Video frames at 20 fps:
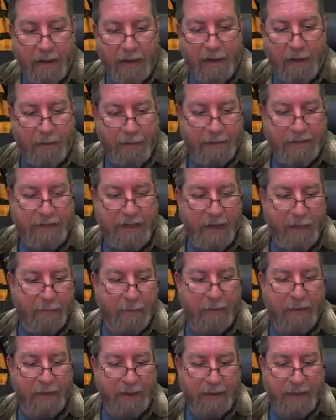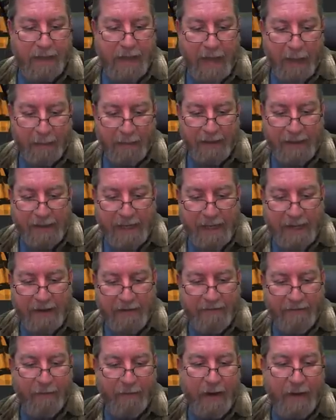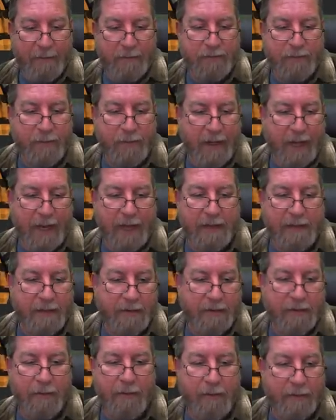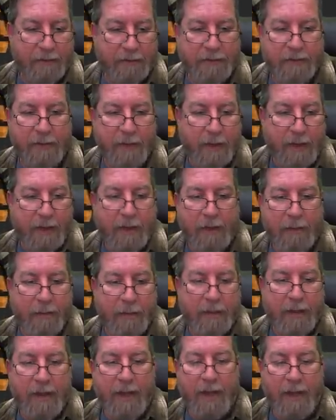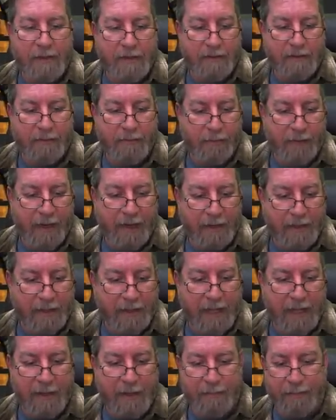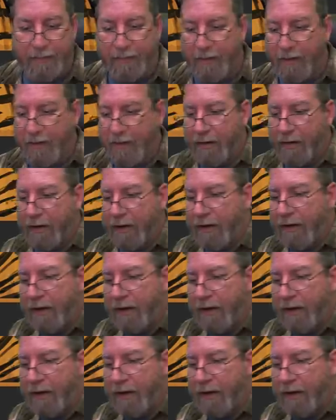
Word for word: Well, it's not really how many key frames we had to do. It was we had to we had to keep uh,